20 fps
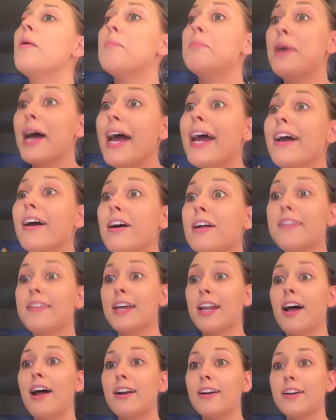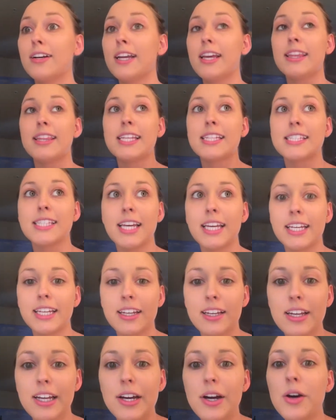pale, and then underneath it's like
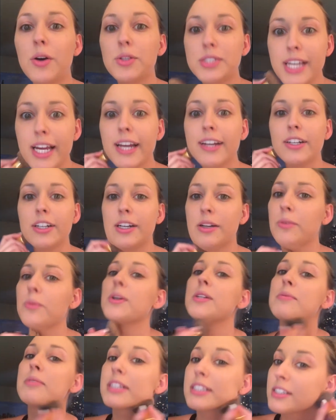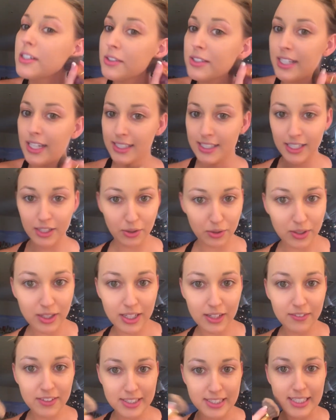tanner, which makes no sense. Like you can
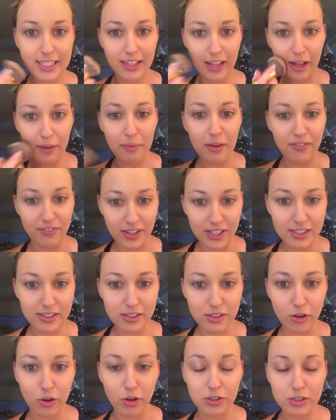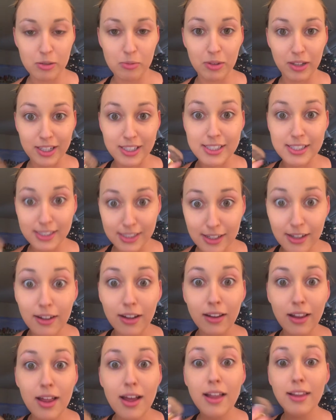even see like my face is noticeably
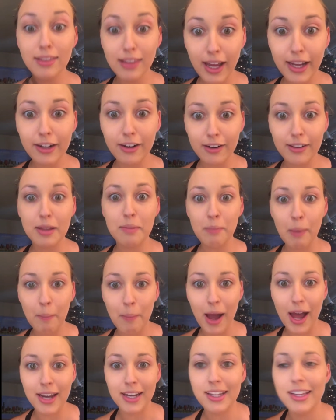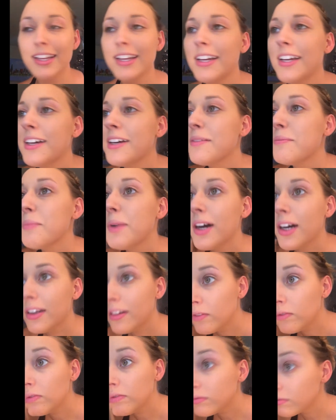still lighter than my body, but